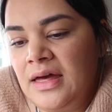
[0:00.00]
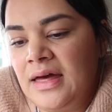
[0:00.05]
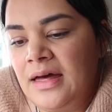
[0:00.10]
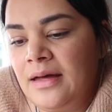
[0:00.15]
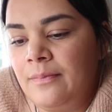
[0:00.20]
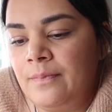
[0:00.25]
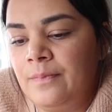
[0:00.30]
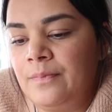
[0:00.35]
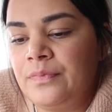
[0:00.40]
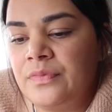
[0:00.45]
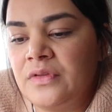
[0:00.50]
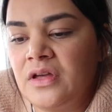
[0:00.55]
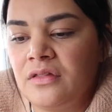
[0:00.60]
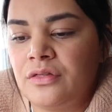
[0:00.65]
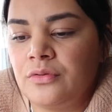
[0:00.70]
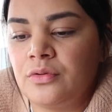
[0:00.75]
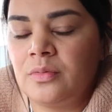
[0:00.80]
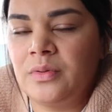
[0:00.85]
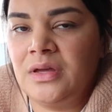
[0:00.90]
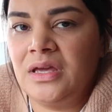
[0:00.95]
I
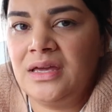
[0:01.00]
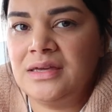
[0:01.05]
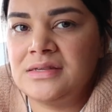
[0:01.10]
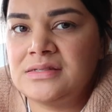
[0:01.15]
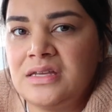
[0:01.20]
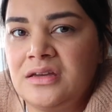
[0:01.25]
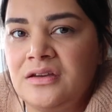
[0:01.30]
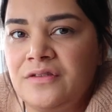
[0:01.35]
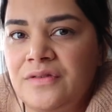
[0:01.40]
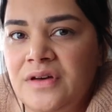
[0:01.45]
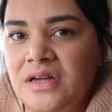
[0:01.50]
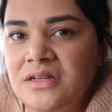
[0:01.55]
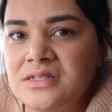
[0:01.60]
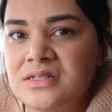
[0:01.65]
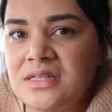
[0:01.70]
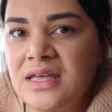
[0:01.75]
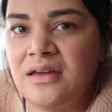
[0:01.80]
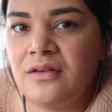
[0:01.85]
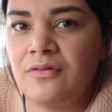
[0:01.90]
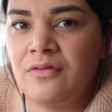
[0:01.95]
thought it'd be easier if I
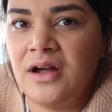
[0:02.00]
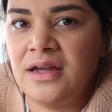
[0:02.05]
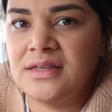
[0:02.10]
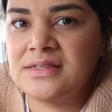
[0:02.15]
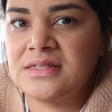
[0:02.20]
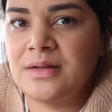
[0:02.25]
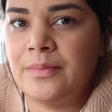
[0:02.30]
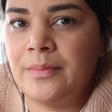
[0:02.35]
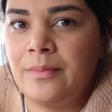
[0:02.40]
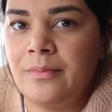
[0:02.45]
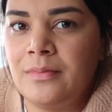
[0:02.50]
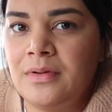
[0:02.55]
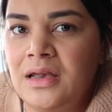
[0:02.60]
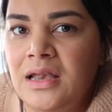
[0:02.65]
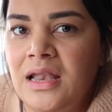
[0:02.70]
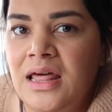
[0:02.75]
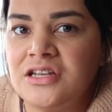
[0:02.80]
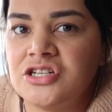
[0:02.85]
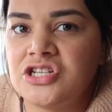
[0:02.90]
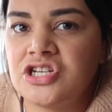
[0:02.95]
just like write some
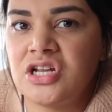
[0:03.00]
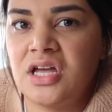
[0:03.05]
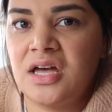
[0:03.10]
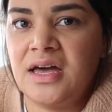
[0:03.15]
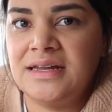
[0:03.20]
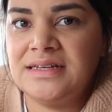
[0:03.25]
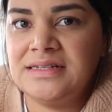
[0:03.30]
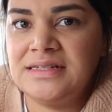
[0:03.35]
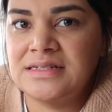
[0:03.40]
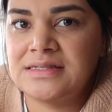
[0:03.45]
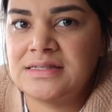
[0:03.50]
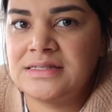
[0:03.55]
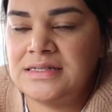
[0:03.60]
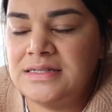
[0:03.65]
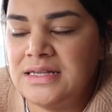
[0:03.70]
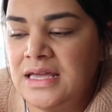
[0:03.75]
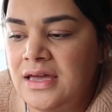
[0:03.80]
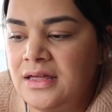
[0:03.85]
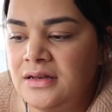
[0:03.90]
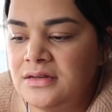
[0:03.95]
lunch ideas
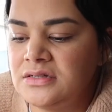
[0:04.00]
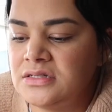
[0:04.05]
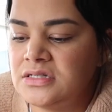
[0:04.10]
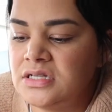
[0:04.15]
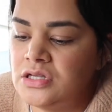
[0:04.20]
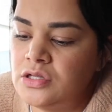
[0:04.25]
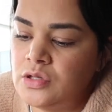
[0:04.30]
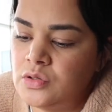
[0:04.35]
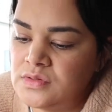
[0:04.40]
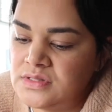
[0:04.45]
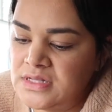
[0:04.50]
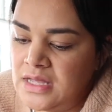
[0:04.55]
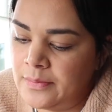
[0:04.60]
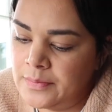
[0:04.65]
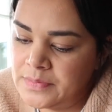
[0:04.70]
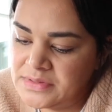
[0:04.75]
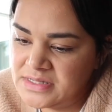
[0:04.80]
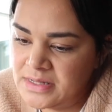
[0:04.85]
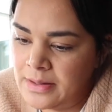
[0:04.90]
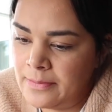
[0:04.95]
down to use
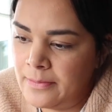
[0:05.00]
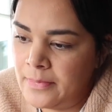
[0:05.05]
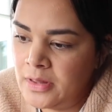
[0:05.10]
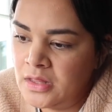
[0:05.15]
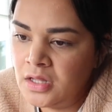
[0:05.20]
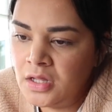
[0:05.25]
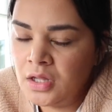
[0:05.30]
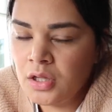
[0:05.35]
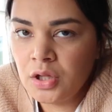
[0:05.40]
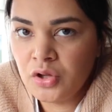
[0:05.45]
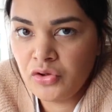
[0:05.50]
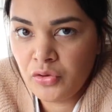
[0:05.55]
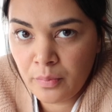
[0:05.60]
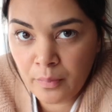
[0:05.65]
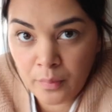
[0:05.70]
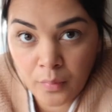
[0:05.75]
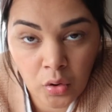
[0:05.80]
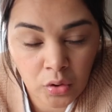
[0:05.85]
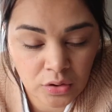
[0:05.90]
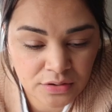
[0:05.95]
up some
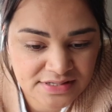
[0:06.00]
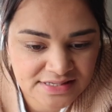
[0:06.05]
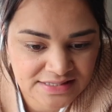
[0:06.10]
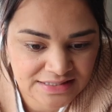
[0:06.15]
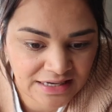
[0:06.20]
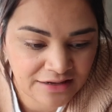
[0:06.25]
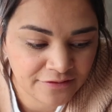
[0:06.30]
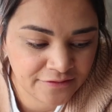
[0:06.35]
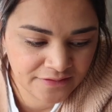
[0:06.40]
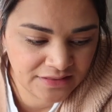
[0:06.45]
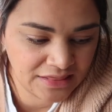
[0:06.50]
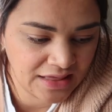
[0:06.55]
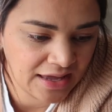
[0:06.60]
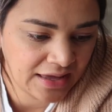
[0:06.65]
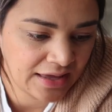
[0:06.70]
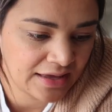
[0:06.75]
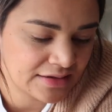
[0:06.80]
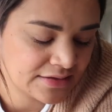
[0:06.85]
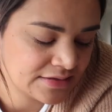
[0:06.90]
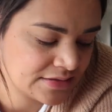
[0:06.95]
more stuff in the
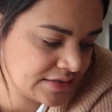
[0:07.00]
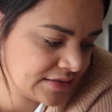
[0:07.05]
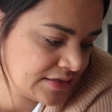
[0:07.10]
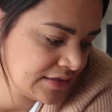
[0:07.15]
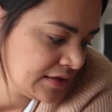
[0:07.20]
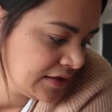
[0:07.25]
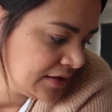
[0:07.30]
house.